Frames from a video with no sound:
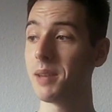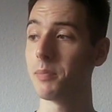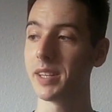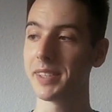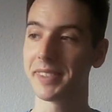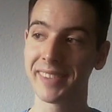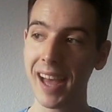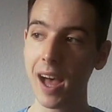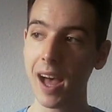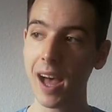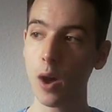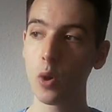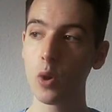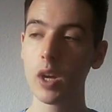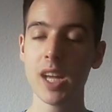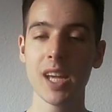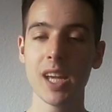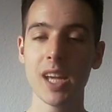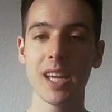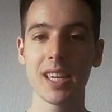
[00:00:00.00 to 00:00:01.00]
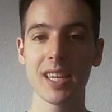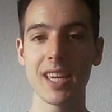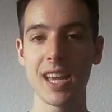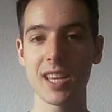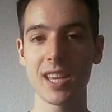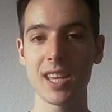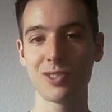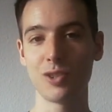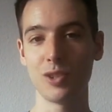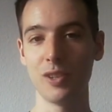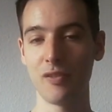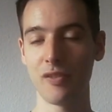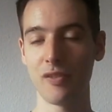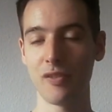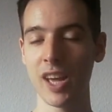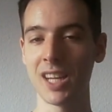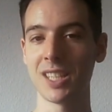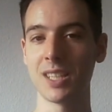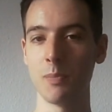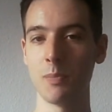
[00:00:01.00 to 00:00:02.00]
But now he has to
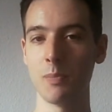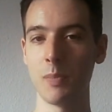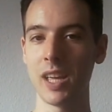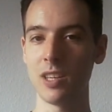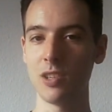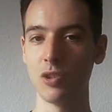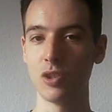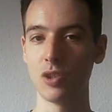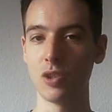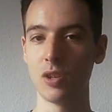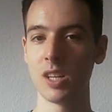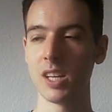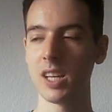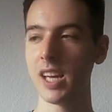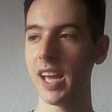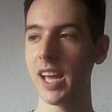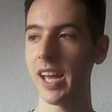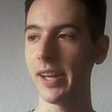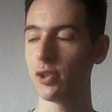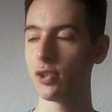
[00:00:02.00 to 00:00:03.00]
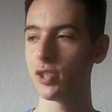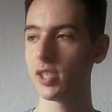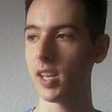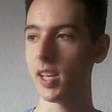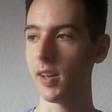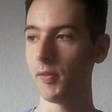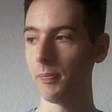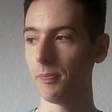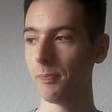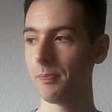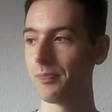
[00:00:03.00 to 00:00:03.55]
defend the mate on h seven.